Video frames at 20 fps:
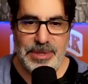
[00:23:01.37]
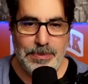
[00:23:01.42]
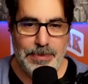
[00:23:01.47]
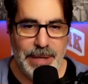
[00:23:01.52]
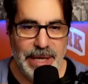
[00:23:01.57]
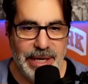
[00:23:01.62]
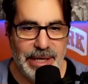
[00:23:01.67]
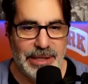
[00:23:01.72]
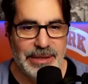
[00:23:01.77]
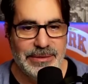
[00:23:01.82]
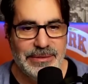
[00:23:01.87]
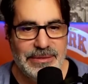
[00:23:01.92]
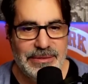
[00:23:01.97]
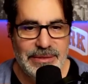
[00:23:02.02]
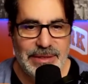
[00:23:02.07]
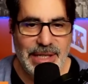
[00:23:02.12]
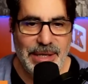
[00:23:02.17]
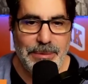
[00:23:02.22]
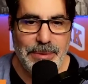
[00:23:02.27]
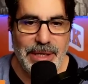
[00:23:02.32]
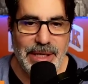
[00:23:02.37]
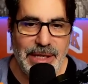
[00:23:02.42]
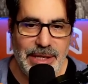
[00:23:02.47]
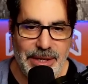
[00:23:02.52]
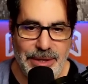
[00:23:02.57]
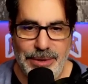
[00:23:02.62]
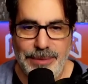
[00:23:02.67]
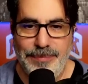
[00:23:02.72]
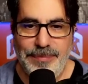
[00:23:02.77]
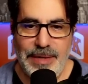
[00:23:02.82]
a player. They really
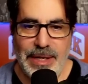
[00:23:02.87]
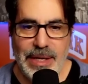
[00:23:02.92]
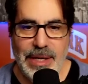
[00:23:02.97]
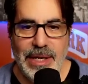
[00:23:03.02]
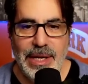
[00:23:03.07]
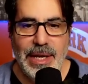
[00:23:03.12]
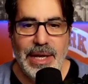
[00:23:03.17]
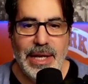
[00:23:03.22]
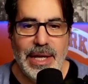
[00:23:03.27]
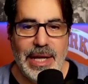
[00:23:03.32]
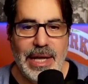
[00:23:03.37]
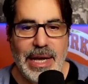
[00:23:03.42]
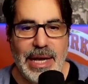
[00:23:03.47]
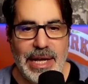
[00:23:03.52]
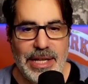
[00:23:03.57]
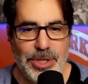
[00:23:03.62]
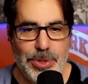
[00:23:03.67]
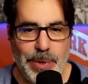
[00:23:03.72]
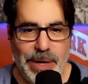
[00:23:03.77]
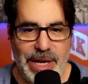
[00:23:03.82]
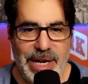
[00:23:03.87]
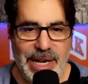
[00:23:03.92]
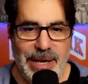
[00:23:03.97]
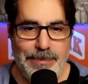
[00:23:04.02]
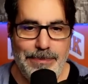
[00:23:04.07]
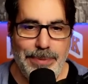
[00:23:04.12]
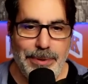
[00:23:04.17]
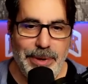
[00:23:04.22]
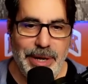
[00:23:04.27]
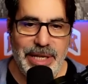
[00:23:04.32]
do. 29
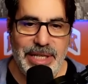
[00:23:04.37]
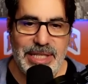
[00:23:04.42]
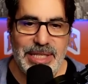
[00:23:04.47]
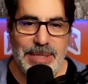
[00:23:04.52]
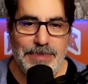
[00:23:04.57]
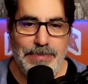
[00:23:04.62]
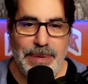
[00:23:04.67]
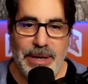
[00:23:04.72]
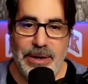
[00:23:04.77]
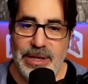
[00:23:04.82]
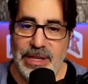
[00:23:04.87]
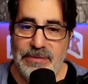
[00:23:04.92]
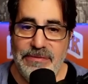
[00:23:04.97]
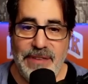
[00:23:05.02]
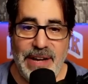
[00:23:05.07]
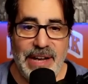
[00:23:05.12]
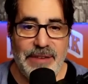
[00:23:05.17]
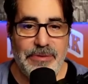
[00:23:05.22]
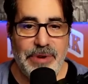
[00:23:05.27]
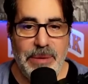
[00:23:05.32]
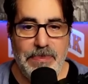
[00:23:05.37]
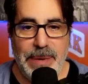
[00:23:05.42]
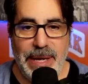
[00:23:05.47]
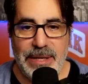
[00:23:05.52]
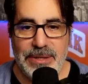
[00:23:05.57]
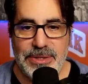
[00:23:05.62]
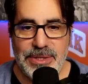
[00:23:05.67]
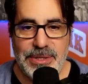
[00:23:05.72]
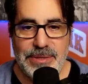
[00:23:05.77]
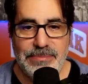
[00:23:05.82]
points, but only 5
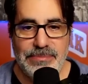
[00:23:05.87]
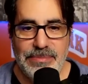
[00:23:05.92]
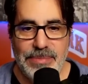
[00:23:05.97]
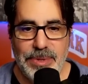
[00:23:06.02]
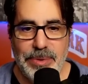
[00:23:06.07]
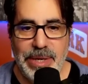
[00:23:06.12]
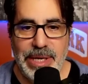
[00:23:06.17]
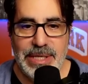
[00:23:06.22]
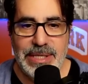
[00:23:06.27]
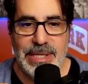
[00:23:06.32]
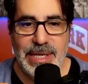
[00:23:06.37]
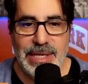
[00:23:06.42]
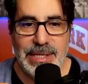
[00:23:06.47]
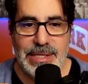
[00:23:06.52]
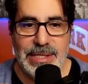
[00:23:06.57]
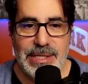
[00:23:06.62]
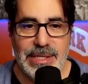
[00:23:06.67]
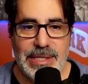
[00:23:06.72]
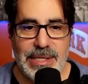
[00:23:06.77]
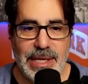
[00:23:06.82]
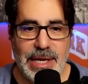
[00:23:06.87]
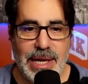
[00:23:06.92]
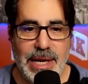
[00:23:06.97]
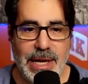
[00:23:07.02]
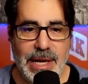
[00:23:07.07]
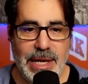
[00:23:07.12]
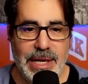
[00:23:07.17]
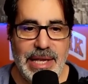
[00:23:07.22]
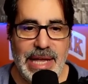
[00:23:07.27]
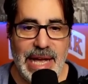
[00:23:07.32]
rebounds. 3 assists.
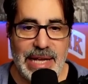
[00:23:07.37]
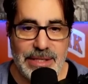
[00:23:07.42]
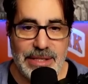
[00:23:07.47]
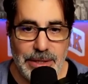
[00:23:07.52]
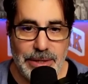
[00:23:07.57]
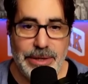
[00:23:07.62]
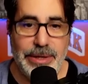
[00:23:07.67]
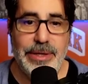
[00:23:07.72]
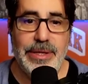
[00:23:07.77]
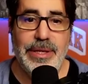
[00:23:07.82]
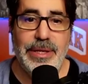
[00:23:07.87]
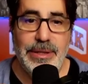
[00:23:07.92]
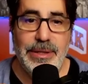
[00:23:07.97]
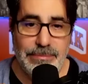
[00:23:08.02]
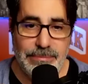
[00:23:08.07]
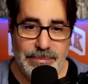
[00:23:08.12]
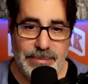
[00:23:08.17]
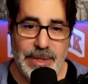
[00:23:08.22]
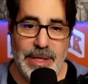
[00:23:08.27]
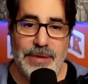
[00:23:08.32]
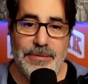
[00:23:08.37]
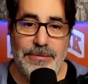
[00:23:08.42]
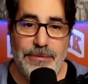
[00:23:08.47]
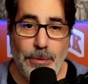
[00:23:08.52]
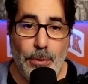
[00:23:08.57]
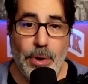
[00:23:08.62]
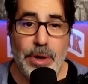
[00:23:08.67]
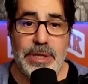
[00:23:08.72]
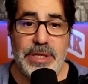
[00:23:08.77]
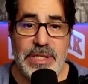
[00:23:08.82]
Kessler,
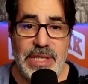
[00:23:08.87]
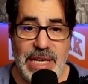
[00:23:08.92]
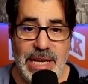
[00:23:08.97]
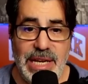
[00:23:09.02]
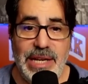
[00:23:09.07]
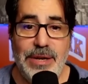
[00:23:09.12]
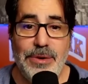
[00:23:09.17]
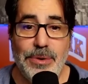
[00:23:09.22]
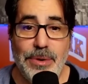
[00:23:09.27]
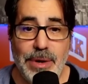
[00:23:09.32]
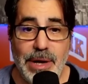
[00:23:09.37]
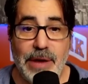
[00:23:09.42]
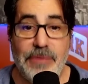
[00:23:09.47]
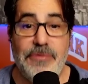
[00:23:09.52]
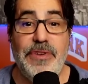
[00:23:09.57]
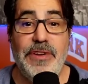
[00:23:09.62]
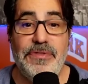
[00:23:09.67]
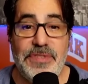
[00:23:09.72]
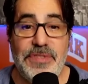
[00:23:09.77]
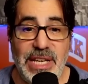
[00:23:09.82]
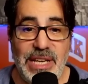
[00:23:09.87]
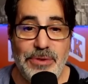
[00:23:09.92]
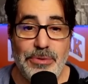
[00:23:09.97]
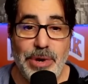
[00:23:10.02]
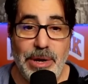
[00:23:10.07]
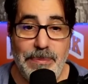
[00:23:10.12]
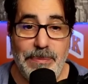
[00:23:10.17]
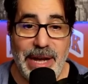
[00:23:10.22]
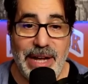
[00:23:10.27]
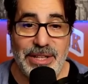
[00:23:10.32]
15
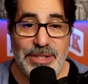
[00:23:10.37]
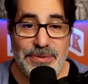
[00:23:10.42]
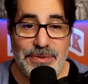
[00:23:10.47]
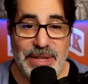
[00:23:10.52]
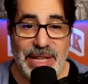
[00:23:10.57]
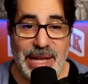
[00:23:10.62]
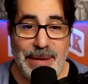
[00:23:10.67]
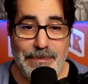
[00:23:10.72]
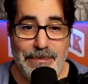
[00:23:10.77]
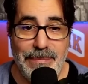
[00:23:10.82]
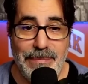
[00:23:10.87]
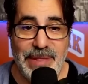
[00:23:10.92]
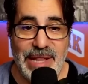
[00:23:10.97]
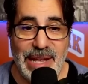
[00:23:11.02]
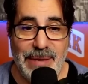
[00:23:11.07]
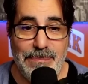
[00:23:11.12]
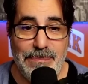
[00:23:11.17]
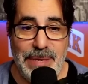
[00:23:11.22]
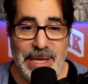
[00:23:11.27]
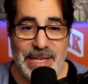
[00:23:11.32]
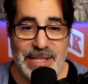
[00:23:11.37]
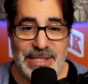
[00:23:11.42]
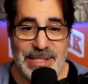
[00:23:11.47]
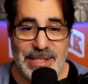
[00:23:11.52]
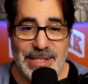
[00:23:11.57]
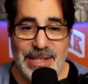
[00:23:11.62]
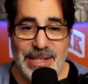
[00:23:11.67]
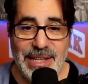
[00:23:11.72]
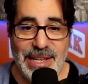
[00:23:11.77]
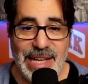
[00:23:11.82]
rebounds for that
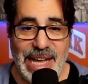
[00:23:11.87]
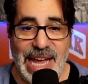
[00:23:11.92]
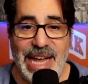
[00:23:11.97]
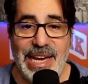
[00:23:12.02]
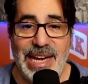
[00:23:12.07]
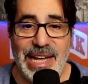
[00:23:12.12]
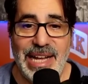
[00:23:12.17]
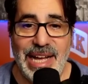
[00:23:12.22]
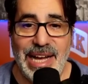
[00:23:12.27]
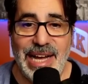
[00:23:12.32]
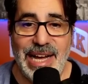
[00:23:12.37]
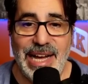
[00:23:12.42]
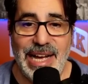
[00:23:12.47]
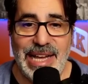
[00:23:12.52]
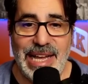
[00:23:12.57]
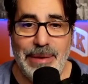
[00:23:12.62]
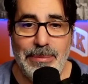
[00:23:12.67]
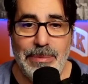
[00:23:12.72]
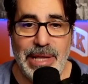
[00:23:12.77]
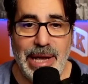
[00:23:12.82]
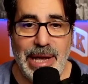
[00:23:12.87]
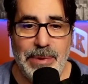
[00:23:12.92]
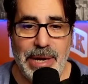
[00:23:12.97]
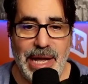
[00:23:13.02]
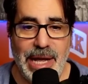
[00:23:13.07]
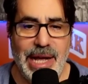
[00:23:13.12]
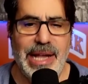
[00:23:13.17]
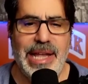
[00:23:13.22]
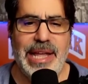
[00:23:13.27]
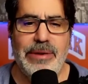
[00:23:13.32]
beast. And I can't remember
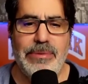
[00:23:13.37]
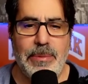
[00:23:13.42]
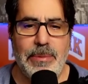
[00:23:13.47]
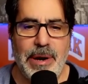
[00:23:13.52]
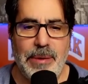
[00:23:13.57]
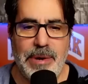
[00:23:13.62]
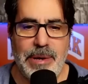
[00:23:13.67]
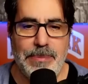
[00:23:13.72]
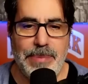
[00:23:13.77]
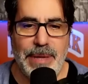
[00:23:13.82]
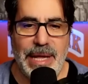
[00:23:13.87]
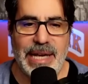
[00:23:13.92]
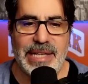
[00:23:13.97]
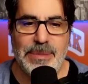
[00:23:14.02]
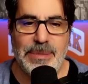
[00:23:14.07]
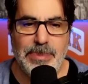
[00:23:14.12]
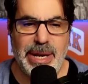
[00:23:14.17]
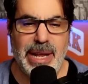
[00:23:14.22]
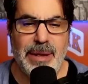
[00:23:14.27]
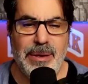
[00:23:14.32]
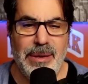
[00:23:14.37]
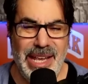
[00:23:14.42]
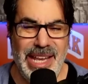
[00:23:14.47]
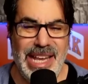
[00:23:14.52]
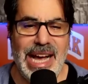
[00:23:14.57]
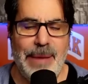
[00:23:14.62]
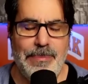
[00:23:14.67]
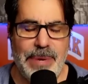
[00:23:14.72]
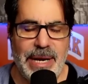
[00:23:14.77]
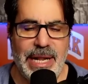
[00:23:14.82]
how many blocks he
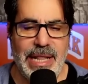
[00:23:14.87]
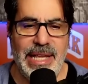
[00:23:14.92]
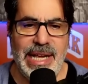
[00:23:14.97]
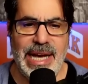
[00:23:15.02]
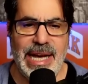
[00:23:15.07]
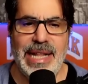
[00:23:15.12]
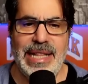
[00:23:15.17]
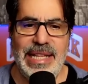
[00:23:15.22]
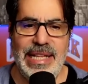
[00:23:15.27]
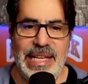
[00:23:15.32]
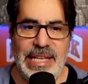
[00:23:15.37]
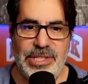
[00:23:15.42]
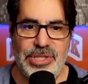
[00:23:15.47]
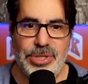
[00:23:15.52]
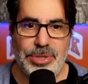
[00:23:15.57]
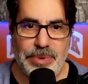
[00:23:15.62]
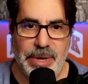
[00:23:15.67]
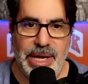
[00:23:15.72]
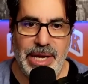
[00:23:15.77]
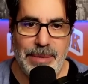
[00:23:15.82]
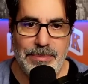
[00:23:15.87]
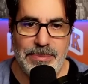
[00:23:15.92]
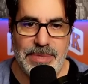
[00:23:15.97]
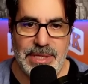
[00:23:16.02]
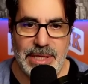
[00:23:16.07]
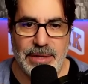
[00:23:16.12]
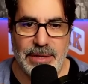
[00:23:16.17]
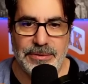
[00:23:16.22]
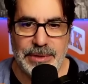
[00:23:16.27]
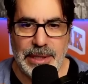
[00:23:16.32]
got, but he got at least 3
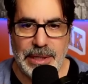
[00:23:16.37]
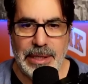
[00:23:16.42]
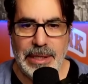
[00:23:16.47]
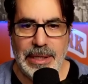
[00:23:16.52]
himself.